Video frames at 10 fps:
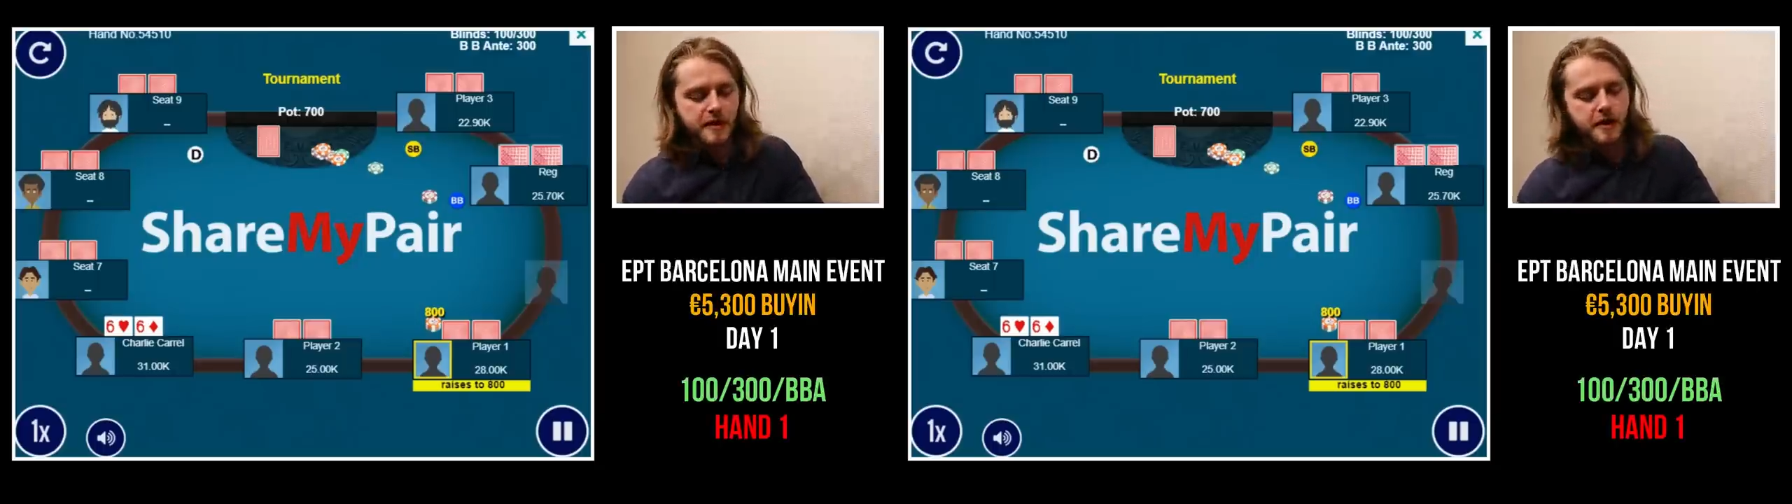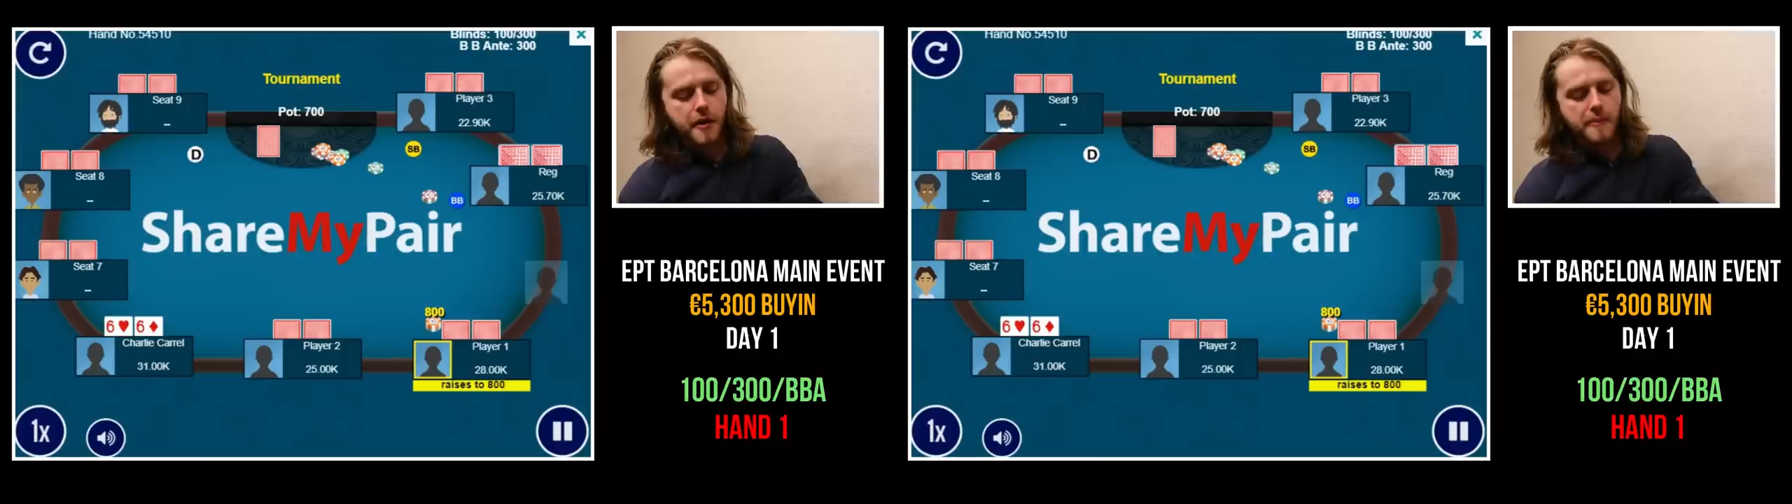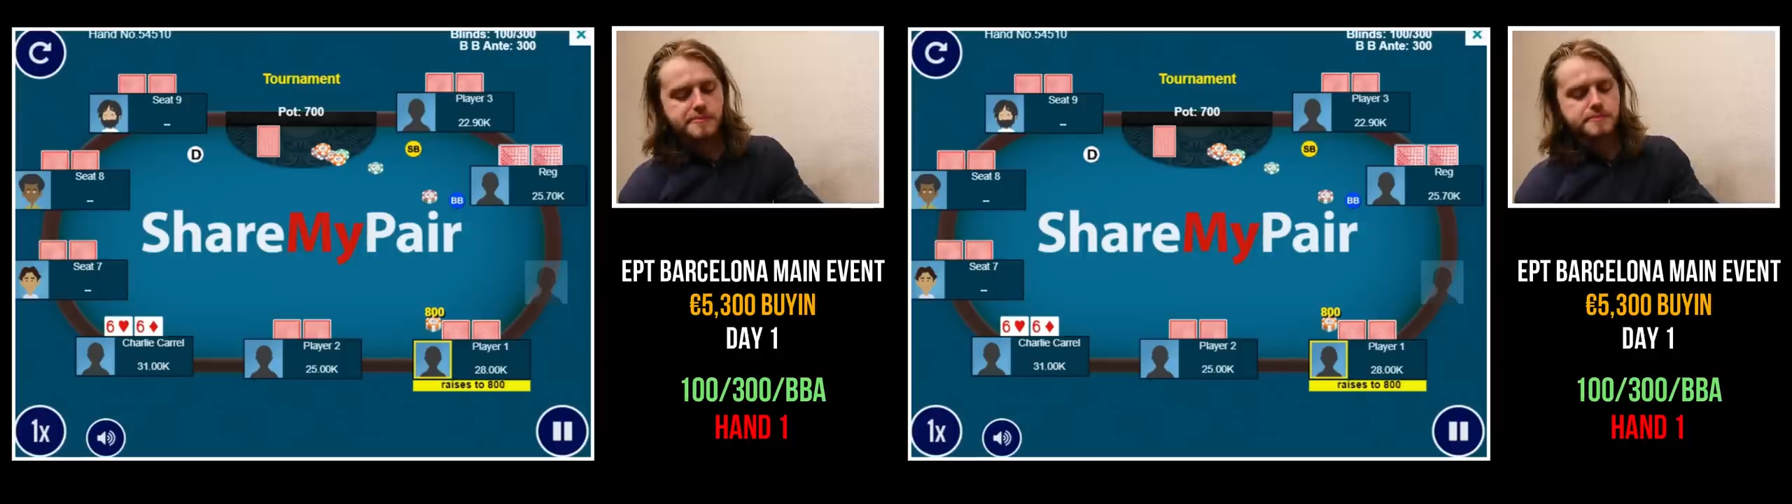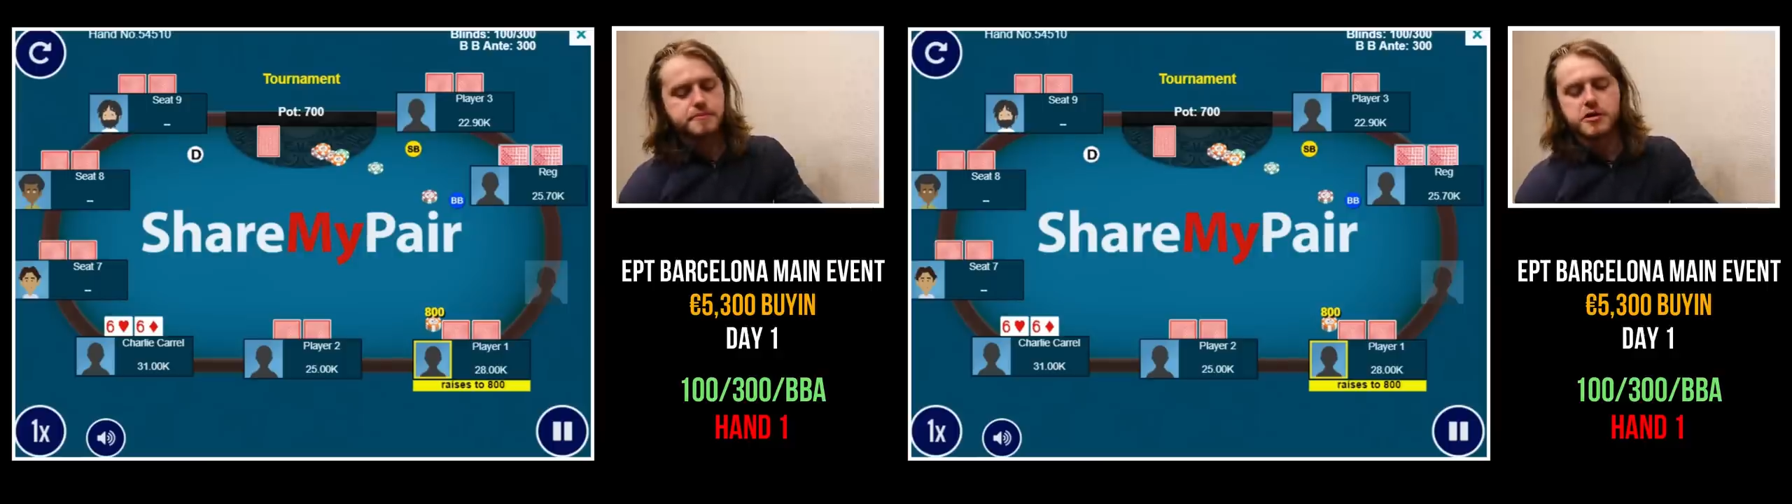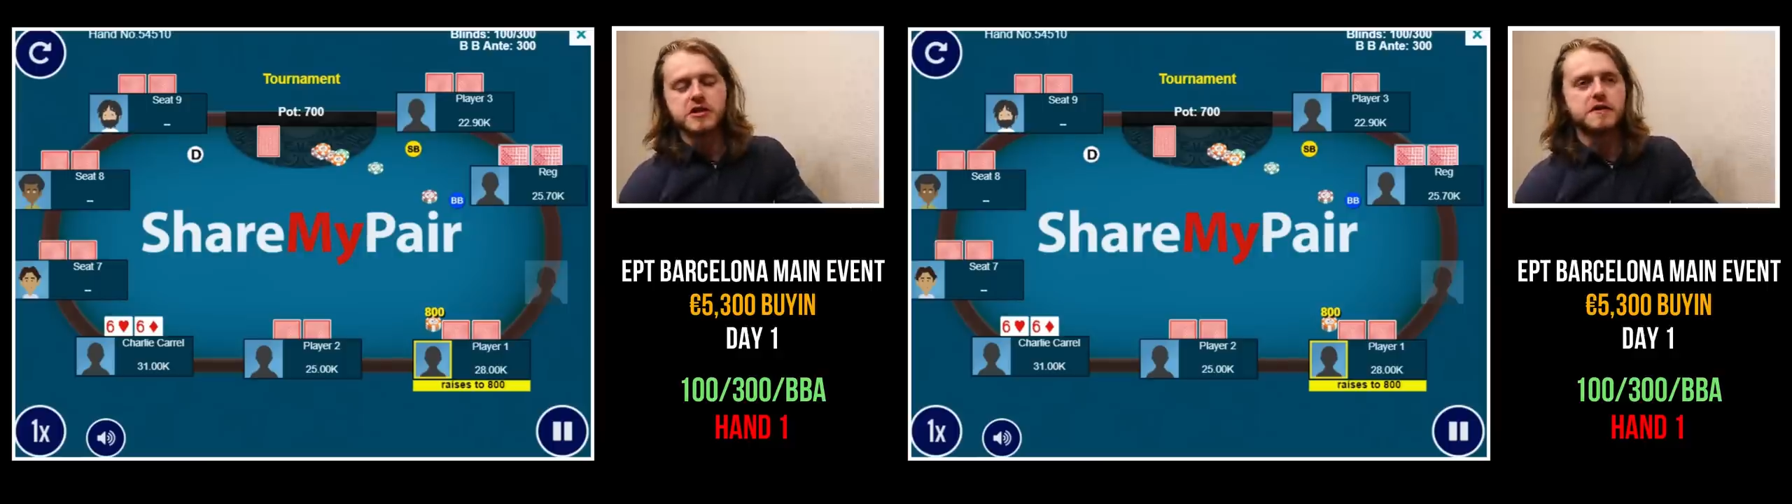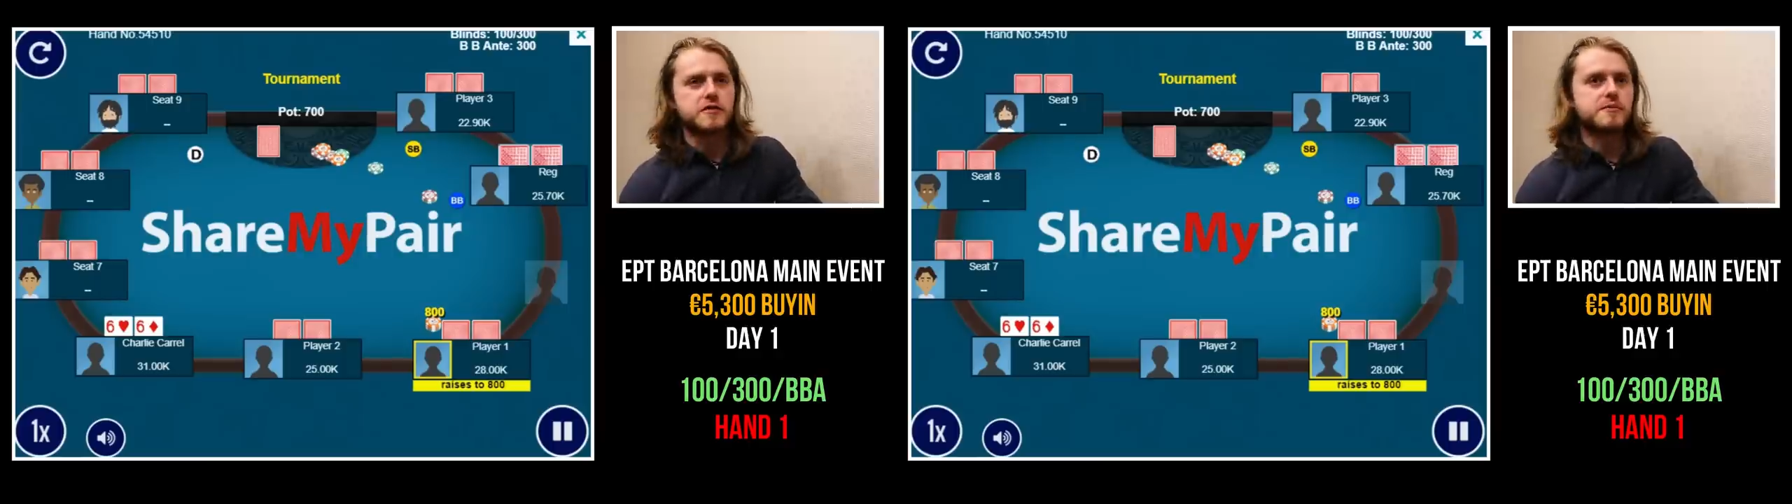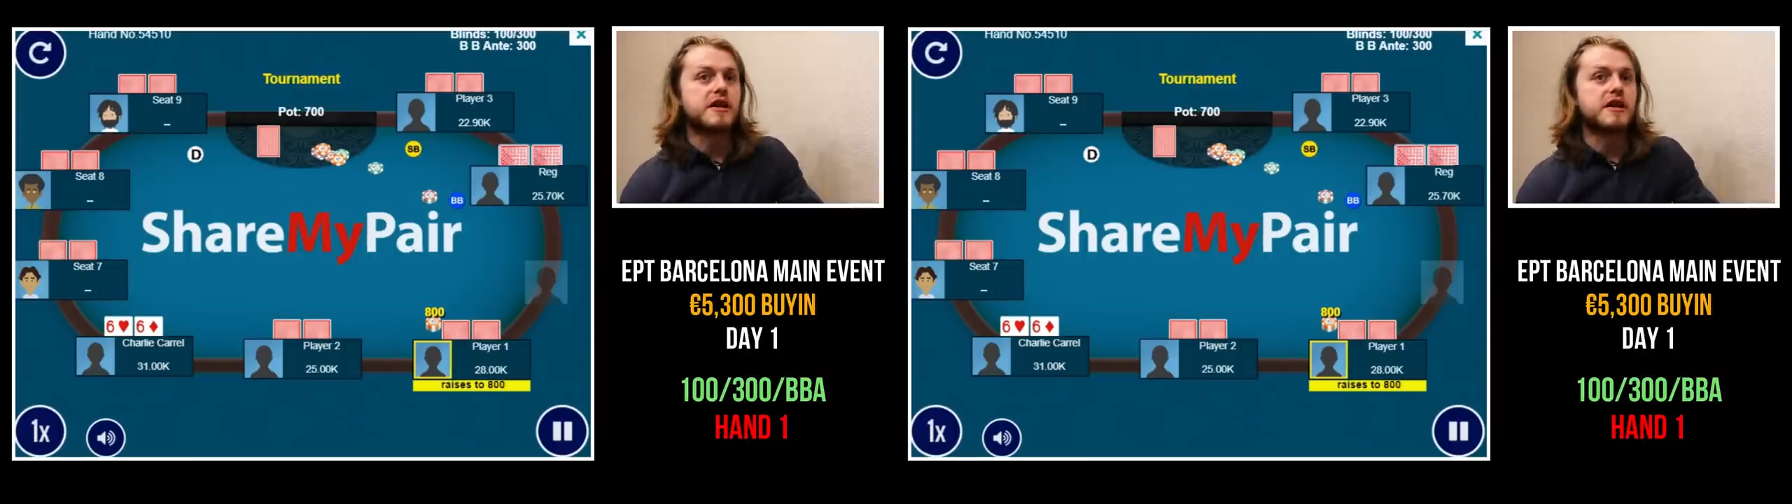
Um, much love to them.